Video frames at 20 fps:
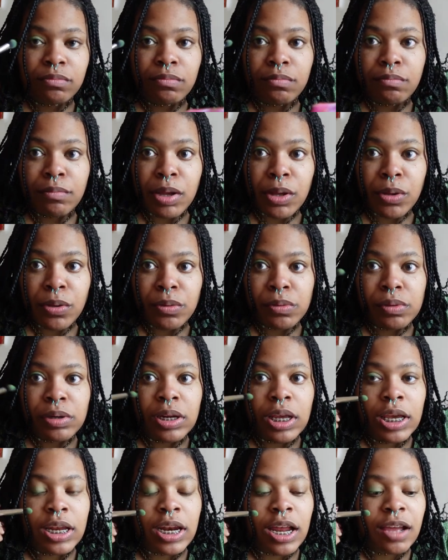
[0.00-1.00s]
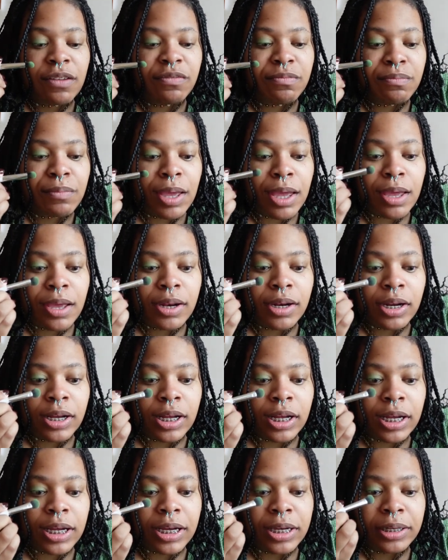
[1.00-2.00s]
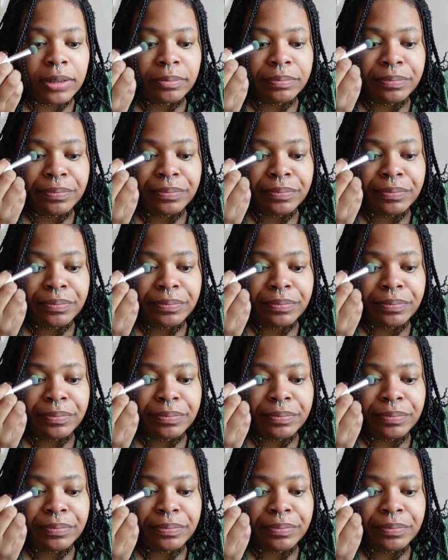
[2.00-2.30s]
Moan and I've met uh,